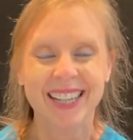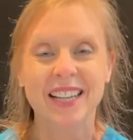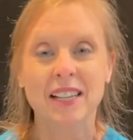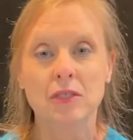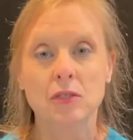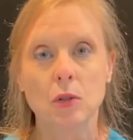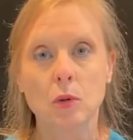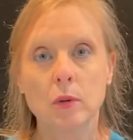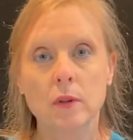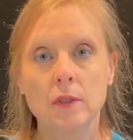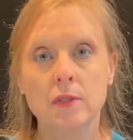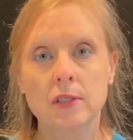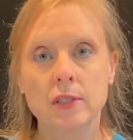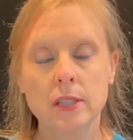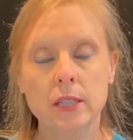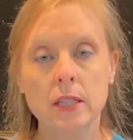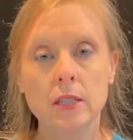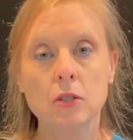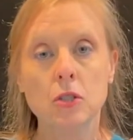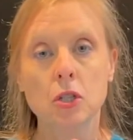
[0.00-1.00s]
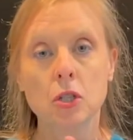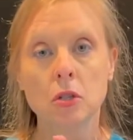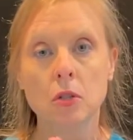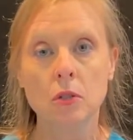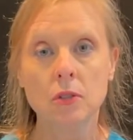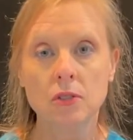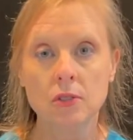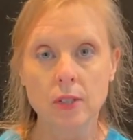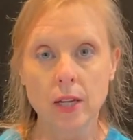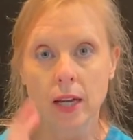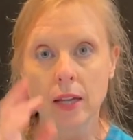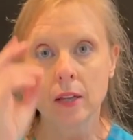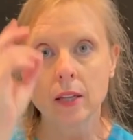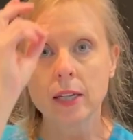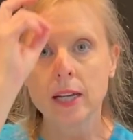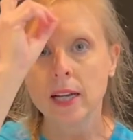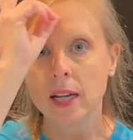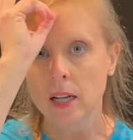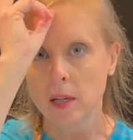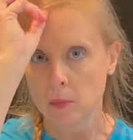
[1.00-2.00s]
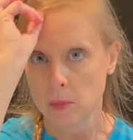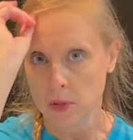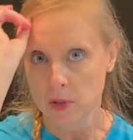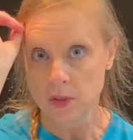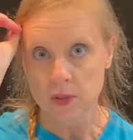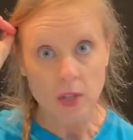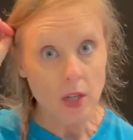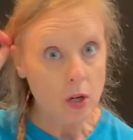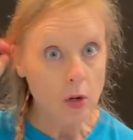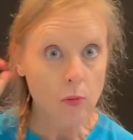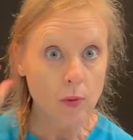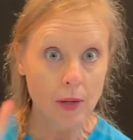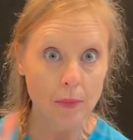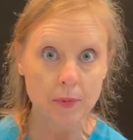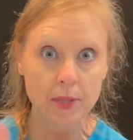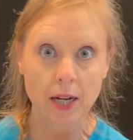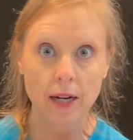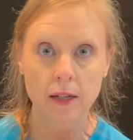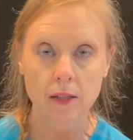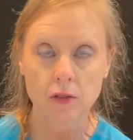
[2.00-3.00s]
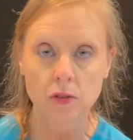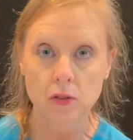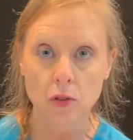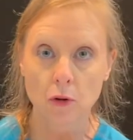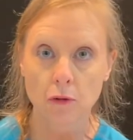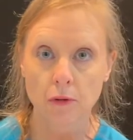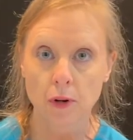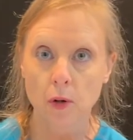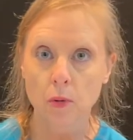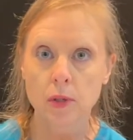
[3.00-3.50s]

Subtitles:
So we've seen two scaly animals that are reptiles so far.